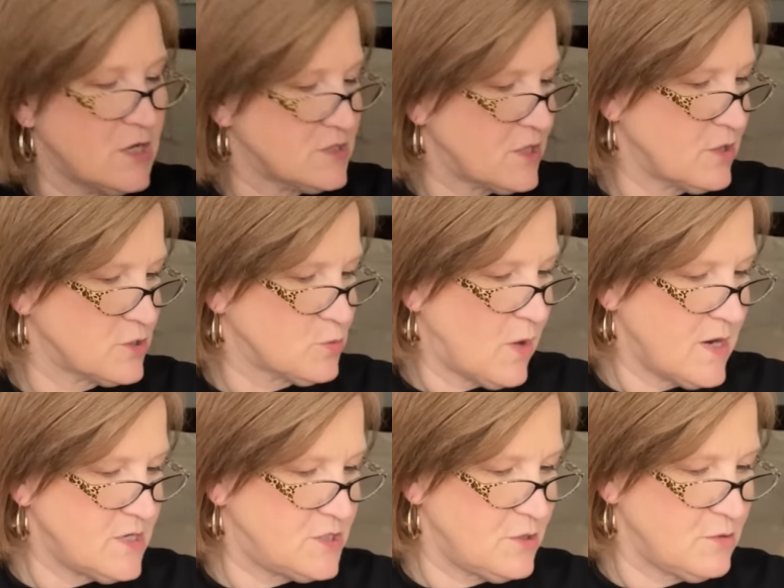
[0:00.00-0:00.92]
so there's
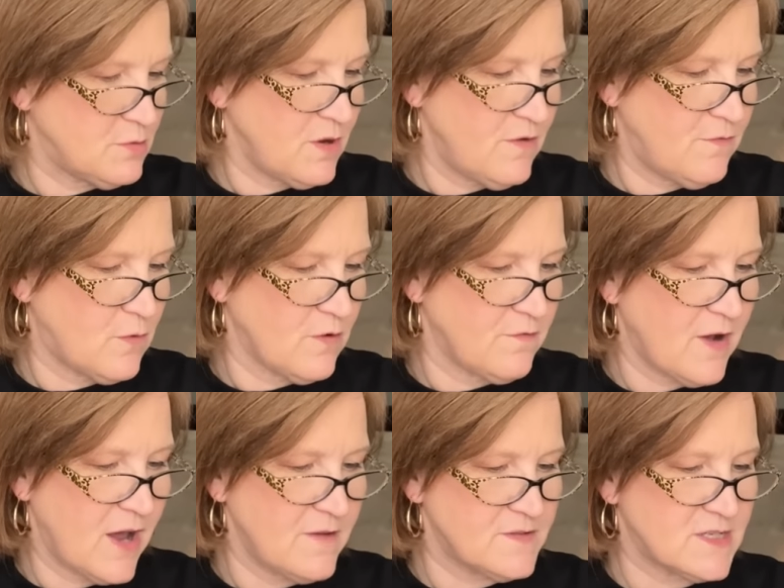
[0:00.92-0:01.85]
one, two, three, four,
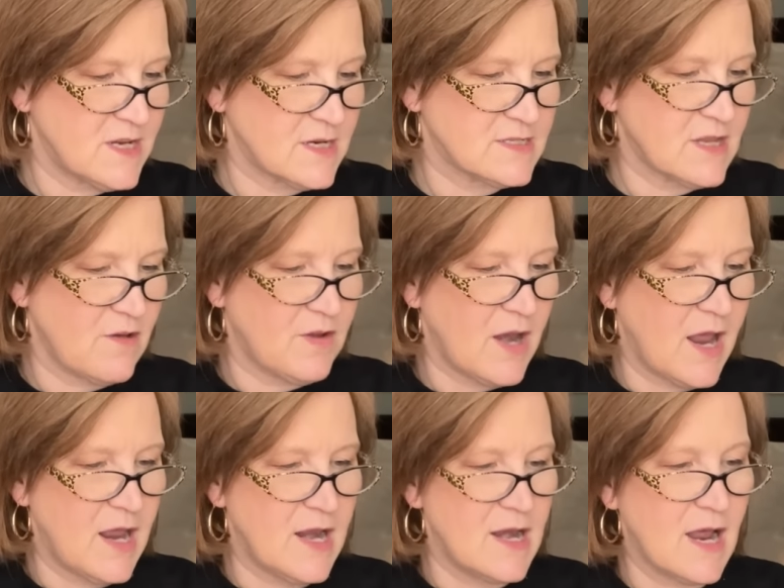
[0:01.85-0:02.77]
five, six, seven,
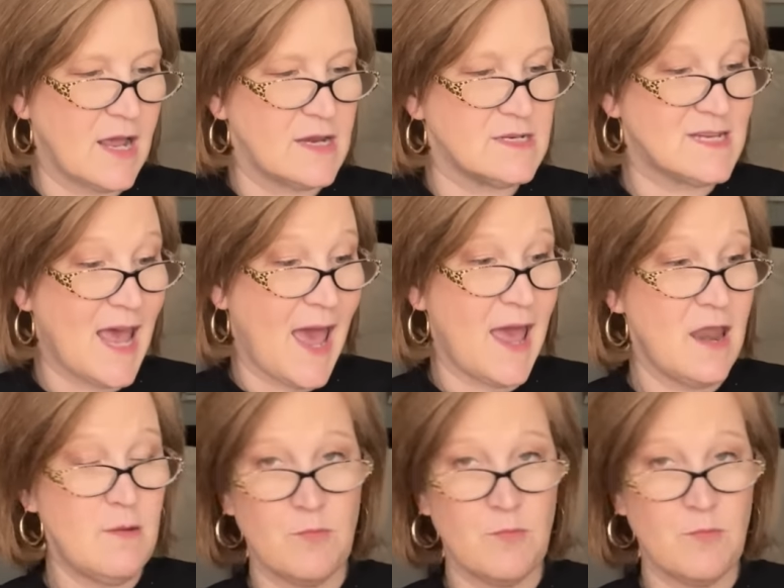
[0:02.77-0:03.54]
eight, nine, ten